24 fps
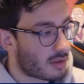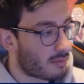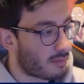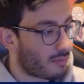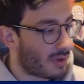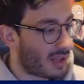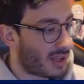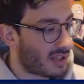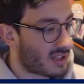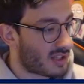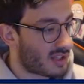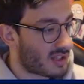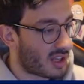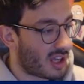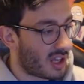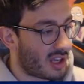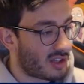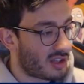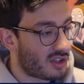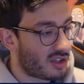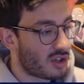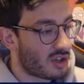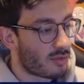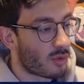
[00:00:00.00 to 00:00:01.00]
plus
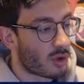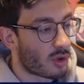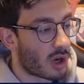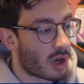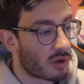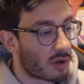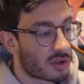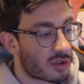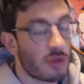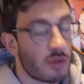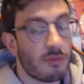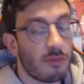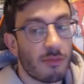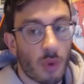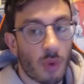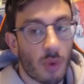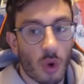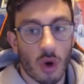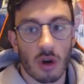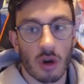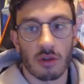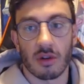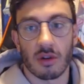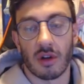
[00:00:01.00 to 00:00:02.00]
2 more. Oh, 2
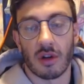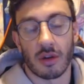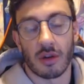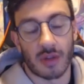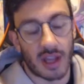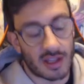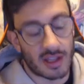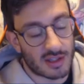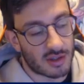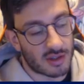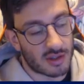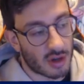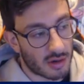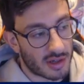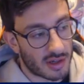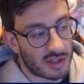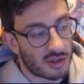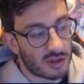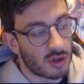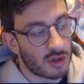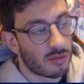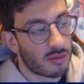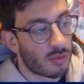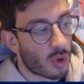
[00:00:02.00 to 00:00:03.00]
more. Okay, sorry,
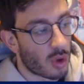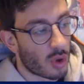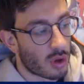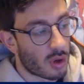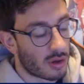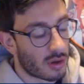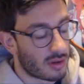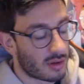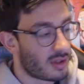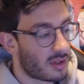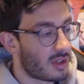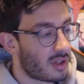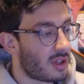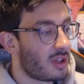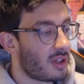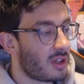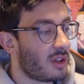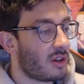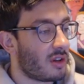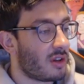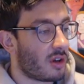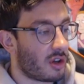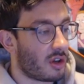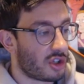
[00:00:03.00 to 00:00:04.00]
2 more
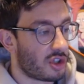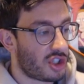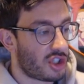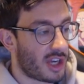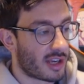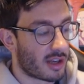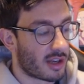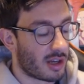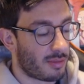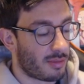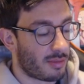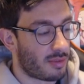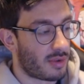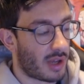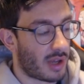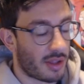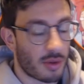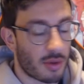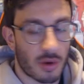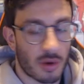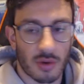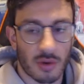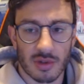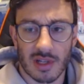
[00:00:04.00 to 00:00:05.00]
on checkup. I
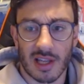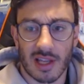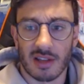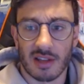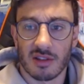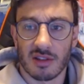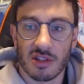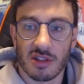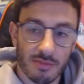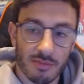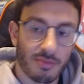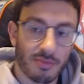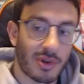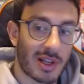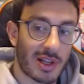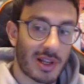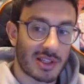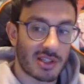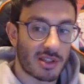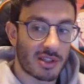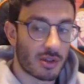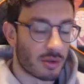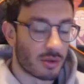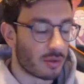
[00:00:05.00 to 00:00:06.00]
thought it was like plus
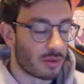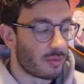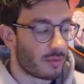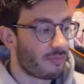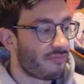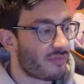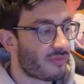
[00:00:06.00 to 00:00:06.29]
2.